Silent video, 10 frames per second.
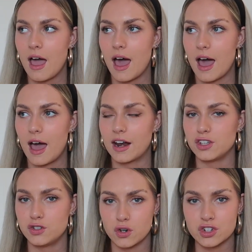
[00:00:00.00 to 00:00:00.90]

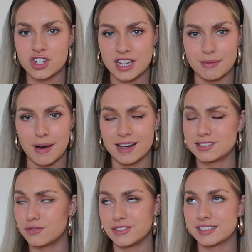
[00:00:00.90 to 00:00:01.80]
and Yorkshire tea bags
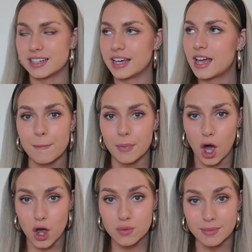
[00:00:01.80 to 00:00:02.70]
obviously.
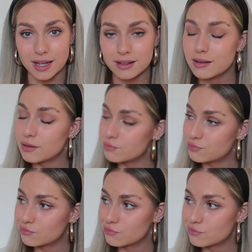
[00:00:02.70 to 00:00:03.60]
But oat milk,
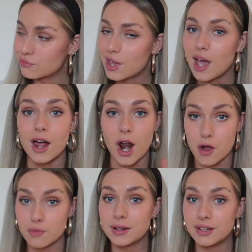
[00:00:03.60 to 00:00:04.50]
and
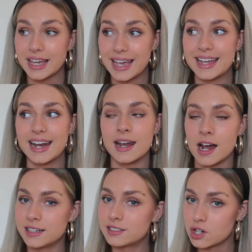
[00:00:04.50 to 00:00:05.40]
oat milk in an
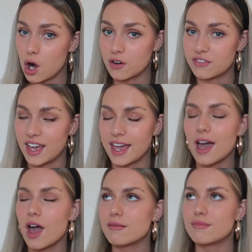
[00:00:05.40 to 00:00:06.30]
iced
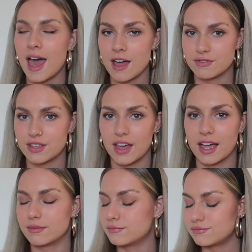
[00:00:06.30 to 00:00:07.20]
coffee,
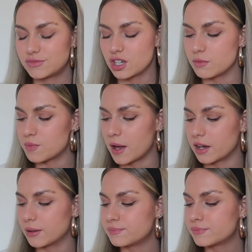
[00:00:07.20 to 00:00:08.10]
everything. So much
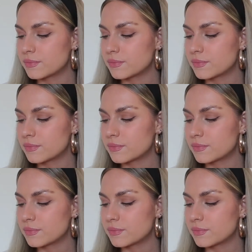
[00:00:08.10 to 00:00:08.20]
better.